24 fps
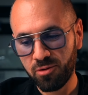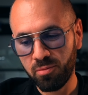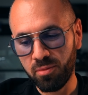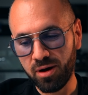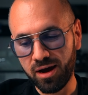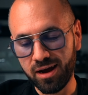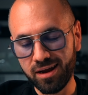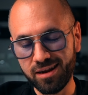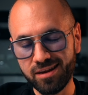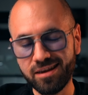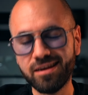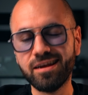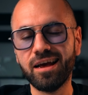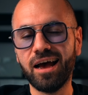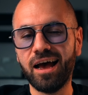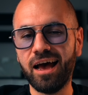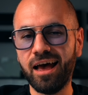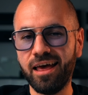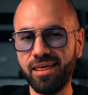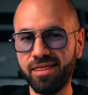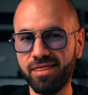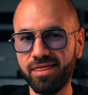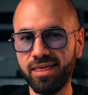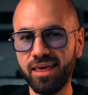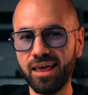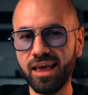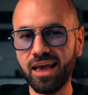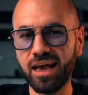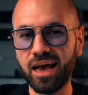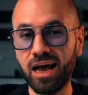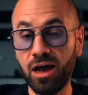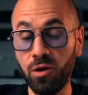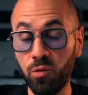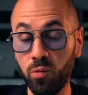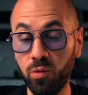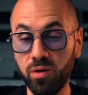But I think
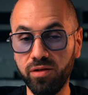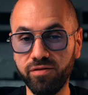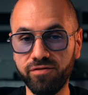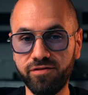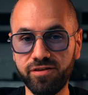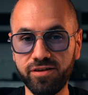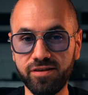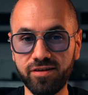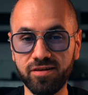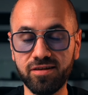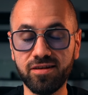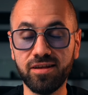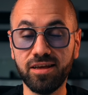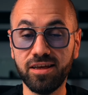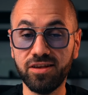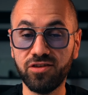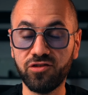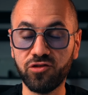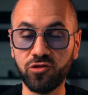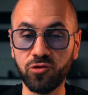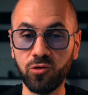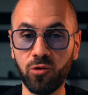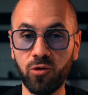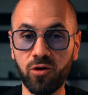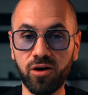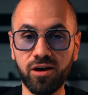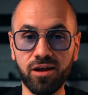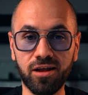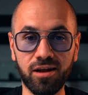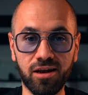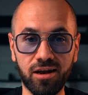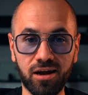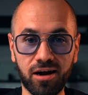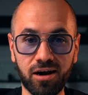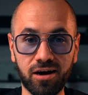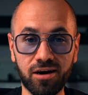I will visit his store
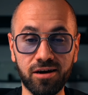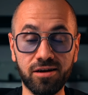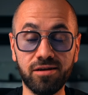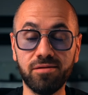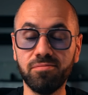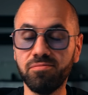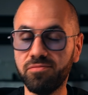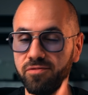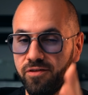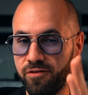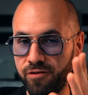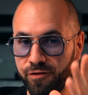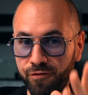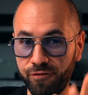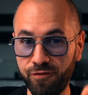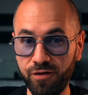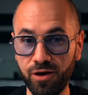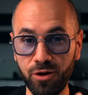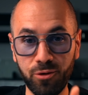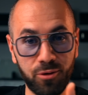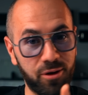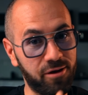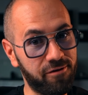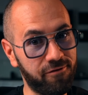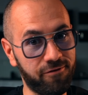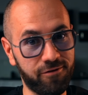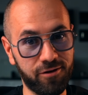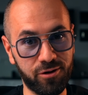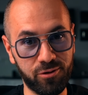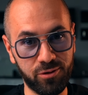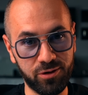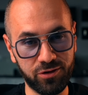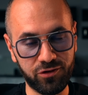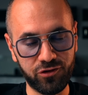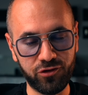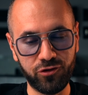in Laren very,
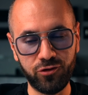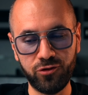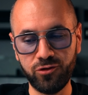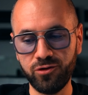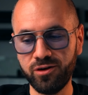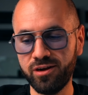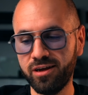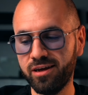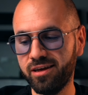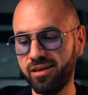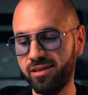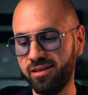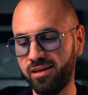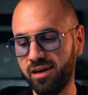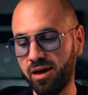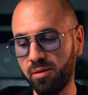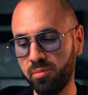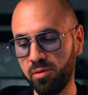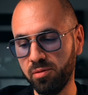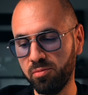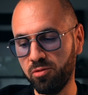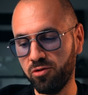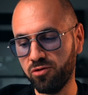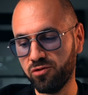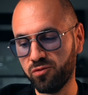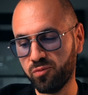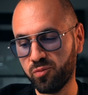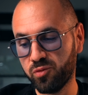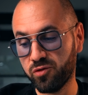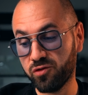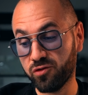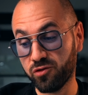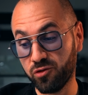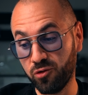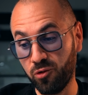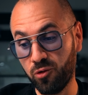very soon, the Appelboom
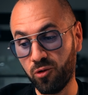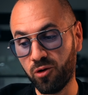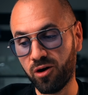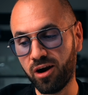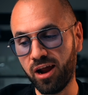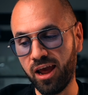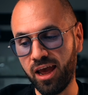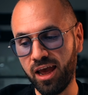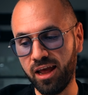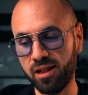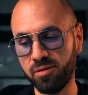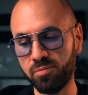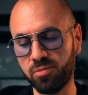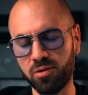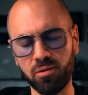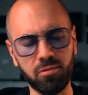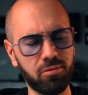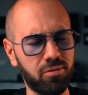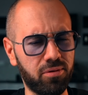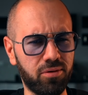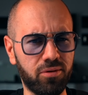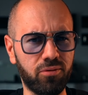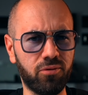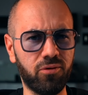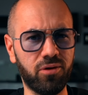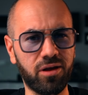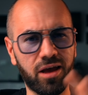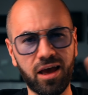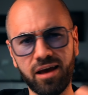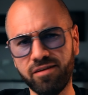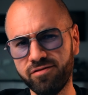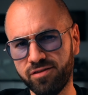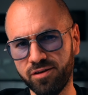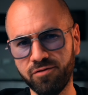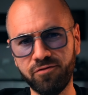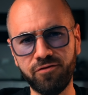store, and probably will
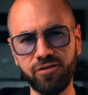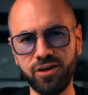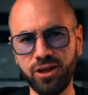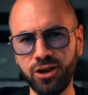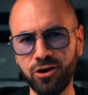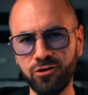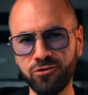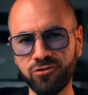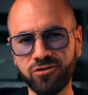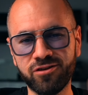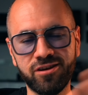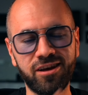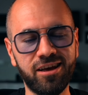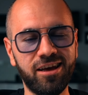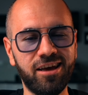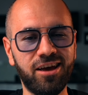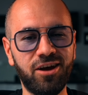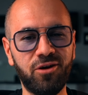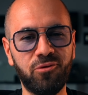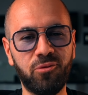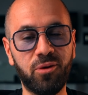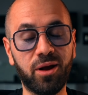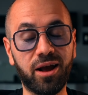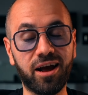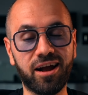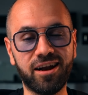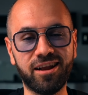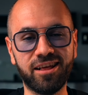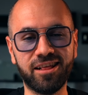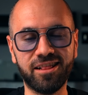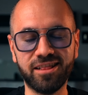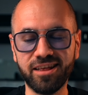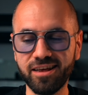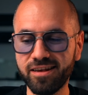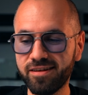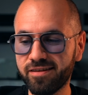have some videos
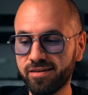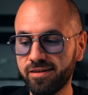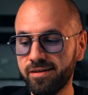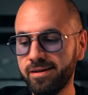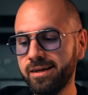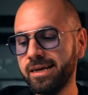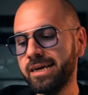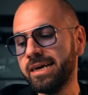regarding this.